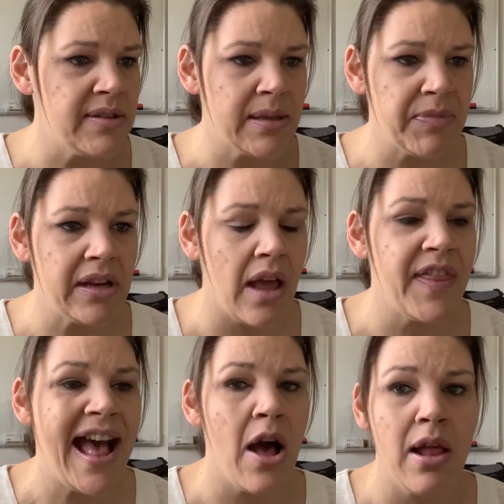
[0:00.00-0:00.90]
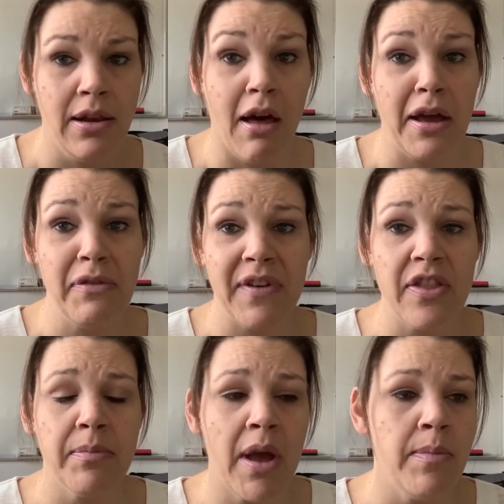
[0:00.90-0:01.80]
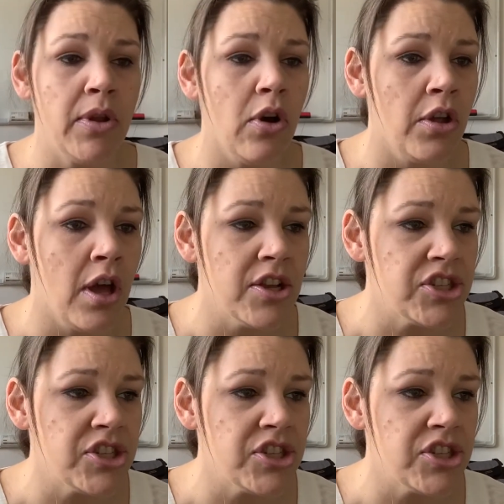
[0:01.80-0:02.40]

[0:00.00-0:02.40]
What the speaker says: something like that, live at the moment on her